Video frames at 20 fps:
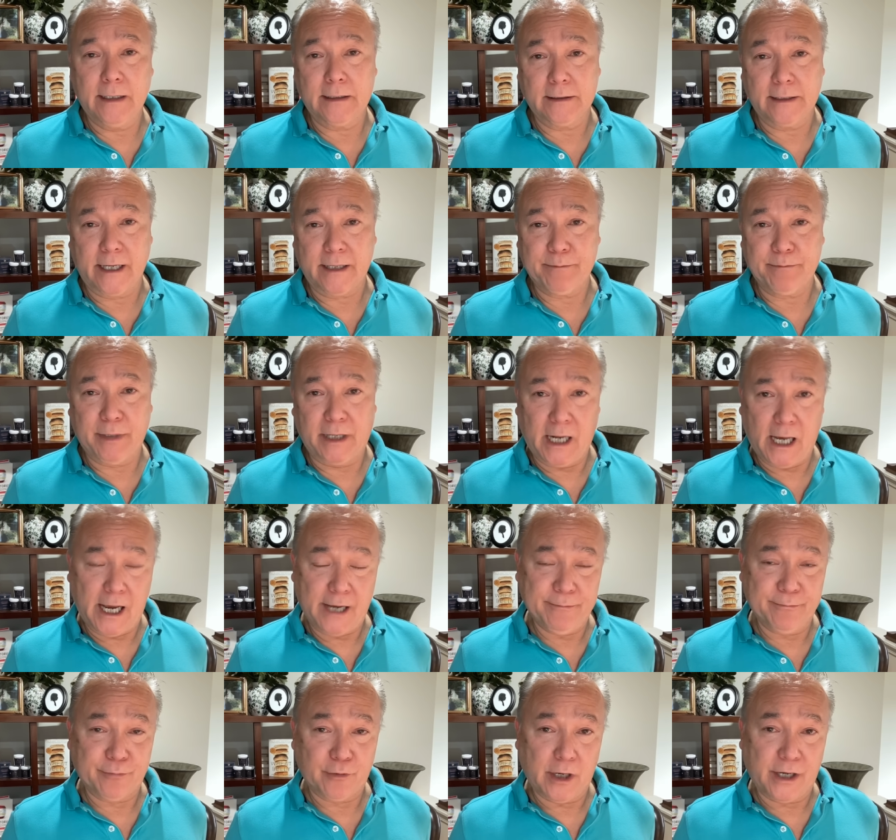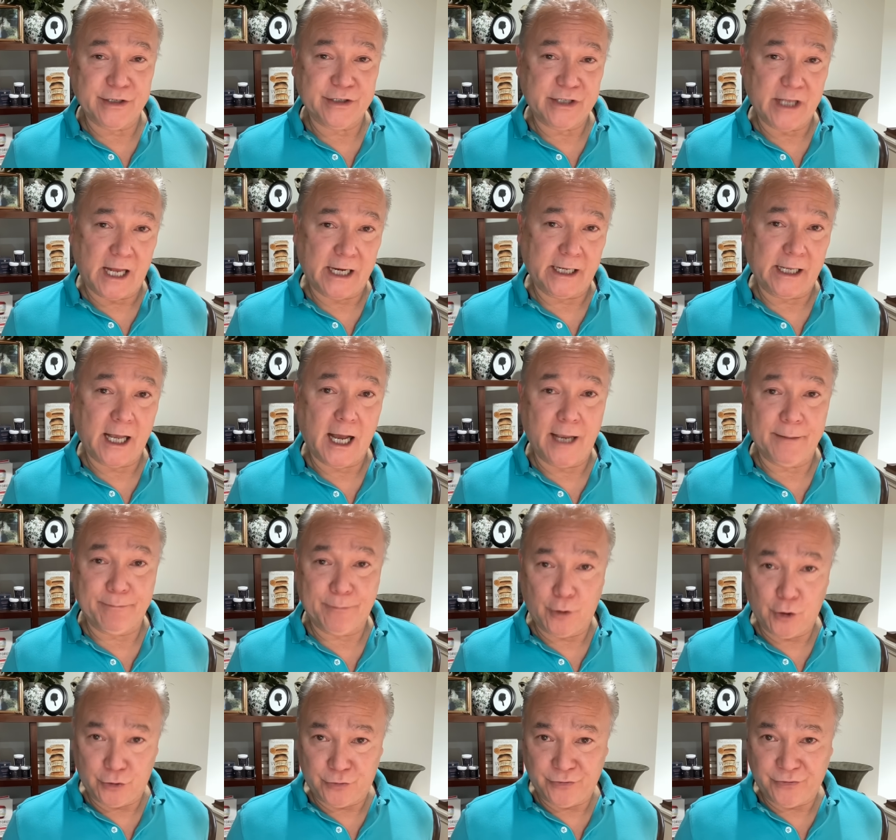like benign prostatic
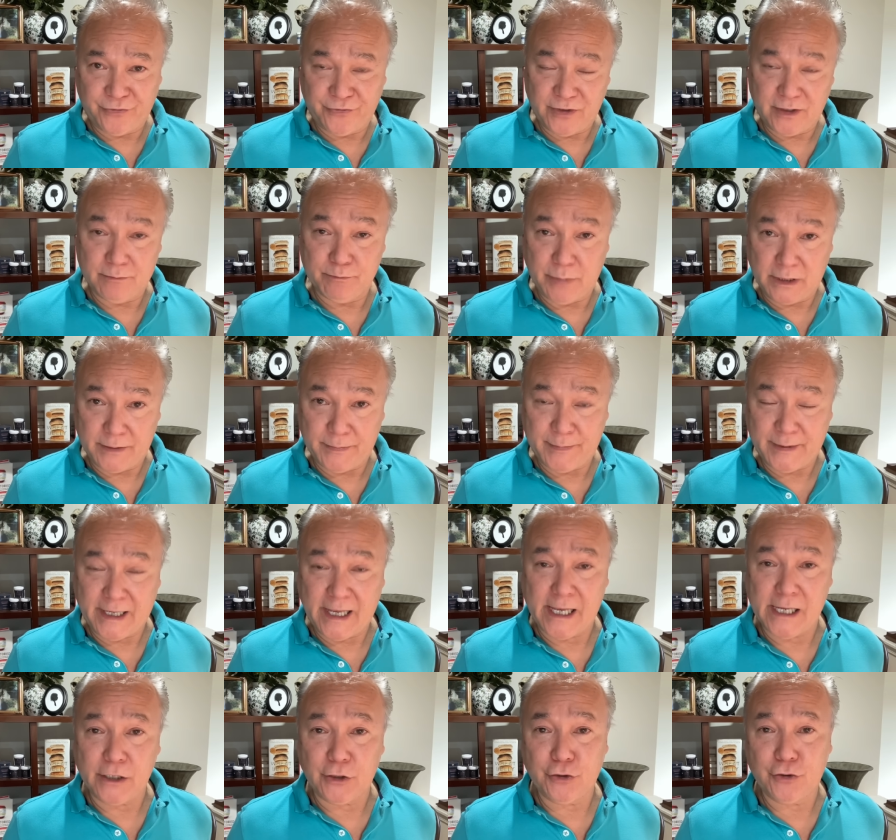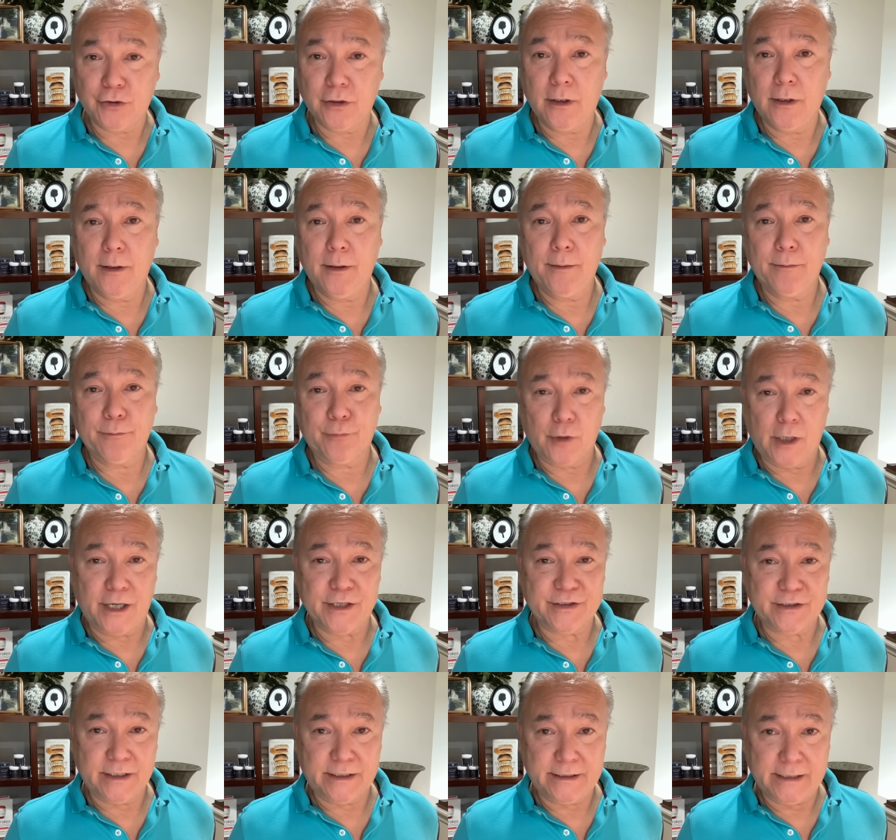hypertrophy, BPH,
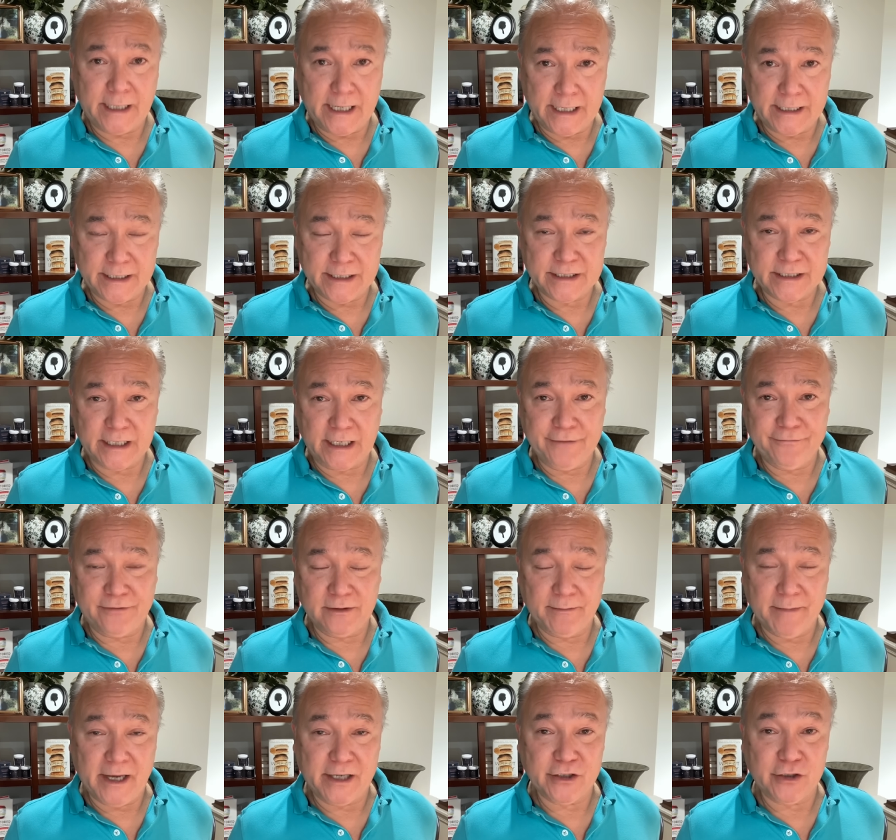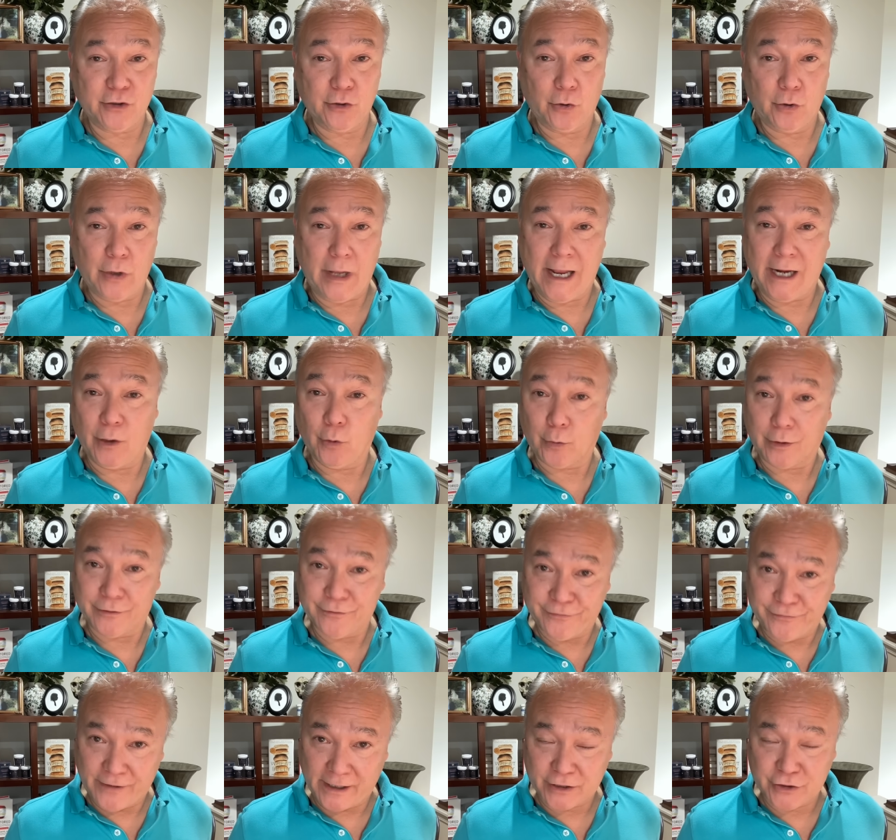prostatitis, inflammation and/or
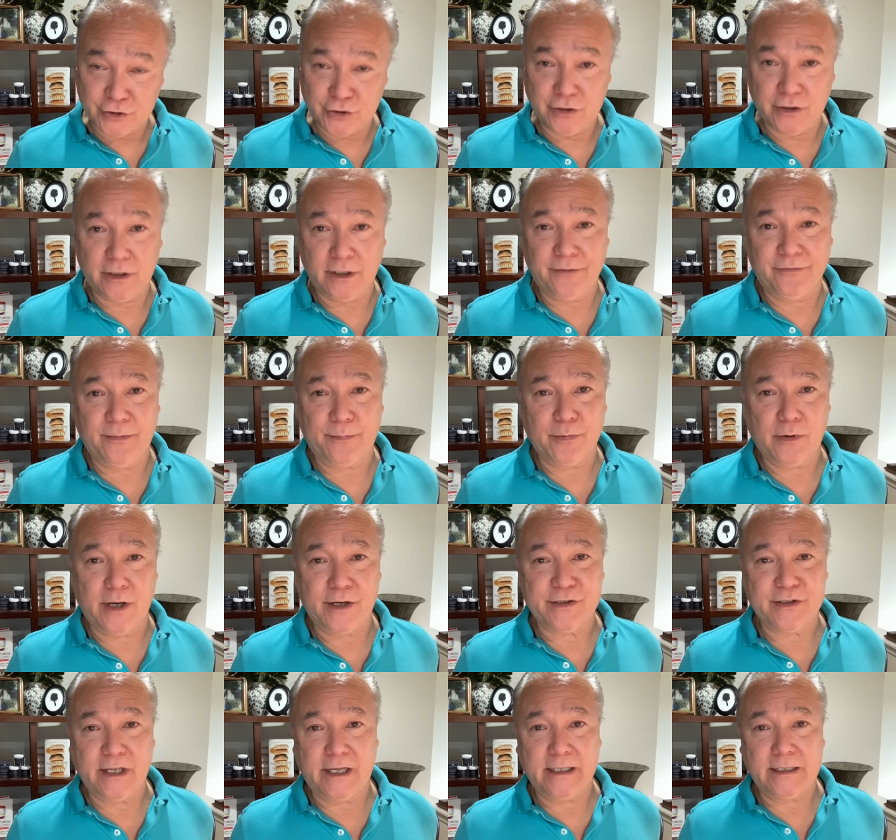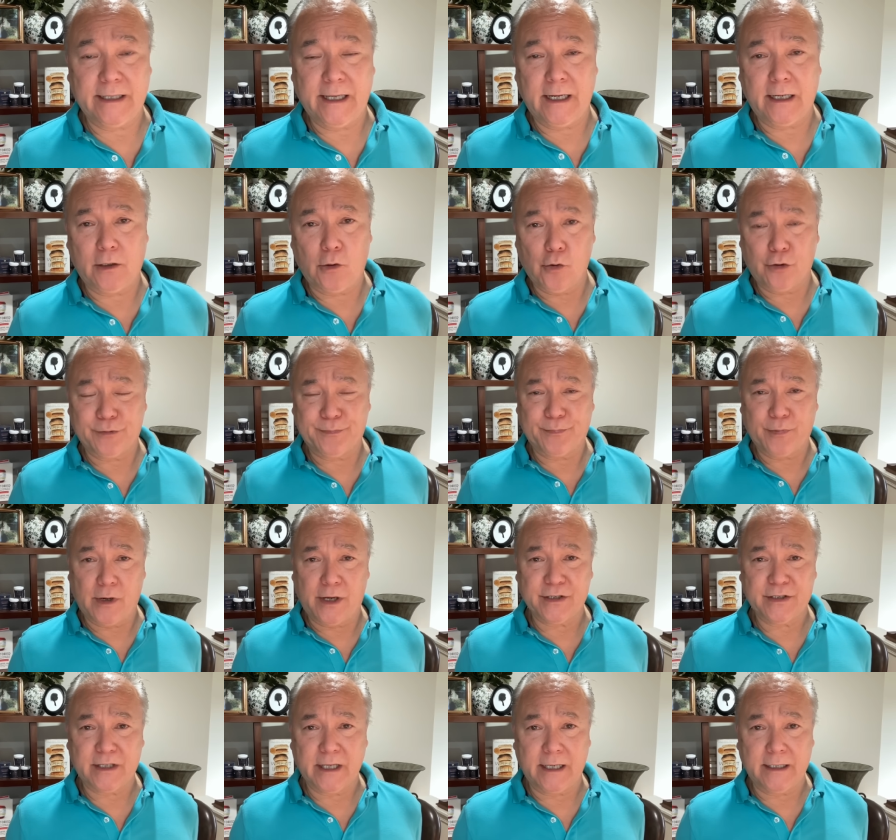infection of the prostate gland, and of course
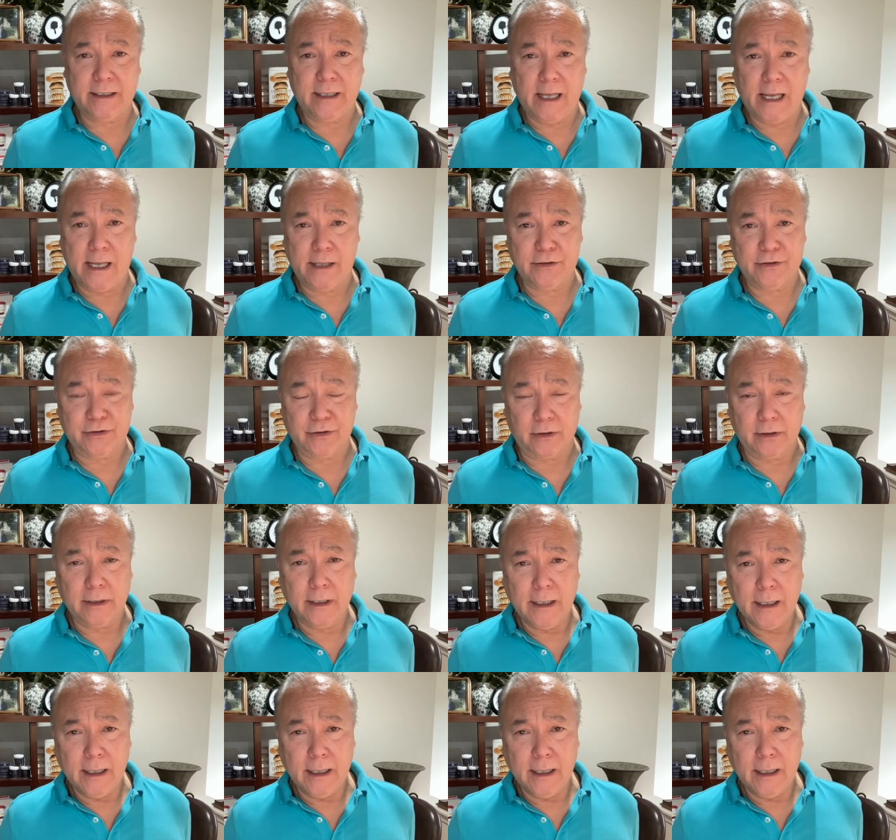prostate cancer.